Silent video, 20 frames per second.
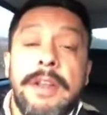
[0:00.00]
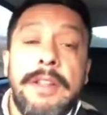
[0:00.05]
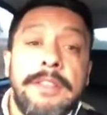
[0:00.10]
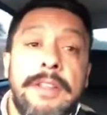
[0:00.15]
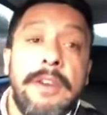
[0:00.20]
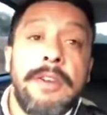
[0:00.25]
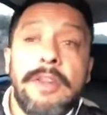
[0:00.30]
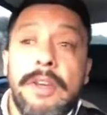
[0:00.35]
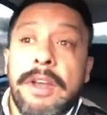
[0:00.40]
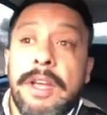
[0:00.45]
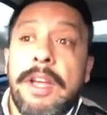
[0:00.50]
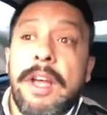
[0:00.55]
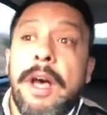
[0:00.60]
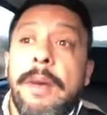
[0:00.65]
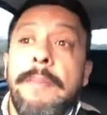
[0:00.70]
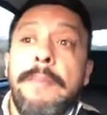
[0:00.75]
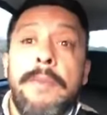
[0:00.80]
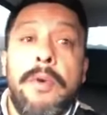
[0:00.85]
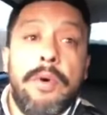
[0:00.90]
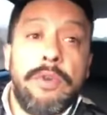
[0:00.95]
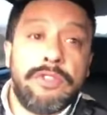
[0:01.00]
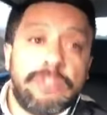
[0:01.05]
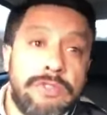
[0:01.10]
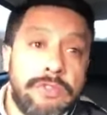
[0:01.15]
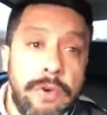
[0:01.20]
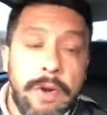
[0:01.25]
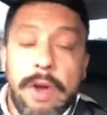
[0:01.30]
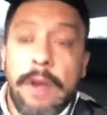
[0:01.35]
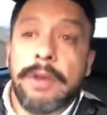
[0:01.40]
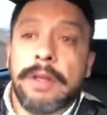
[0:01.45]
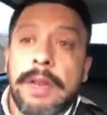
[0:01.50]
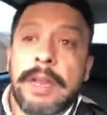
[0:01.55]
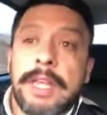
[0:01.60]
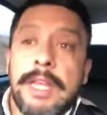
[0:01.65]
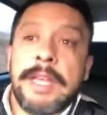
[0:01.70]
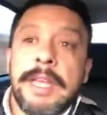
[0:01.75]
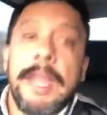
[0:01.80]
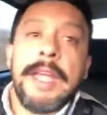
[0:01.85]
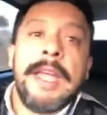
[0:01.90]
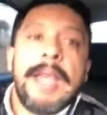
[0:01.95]
they're gonna come more
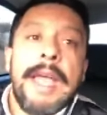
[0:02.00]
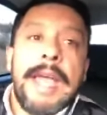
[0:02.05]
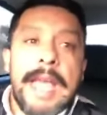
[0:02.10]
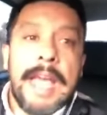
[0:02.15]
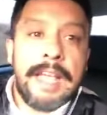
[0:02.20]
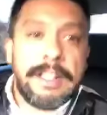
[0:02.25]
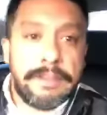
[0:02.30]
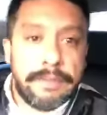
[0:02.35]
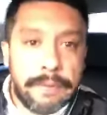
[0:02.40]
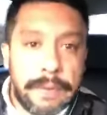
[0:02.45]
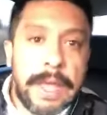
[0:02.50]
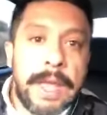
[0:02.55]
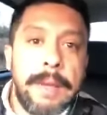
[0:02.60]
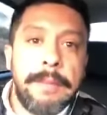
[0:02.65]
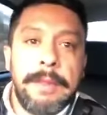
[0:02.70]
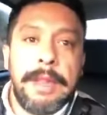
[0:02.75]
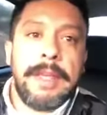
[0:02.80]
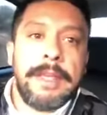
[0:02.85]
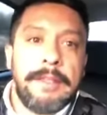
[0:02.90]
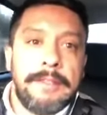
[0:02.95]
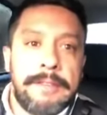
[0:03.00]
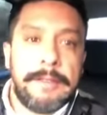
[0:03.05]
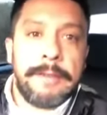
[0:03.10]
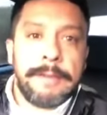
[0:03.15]
strongly as families.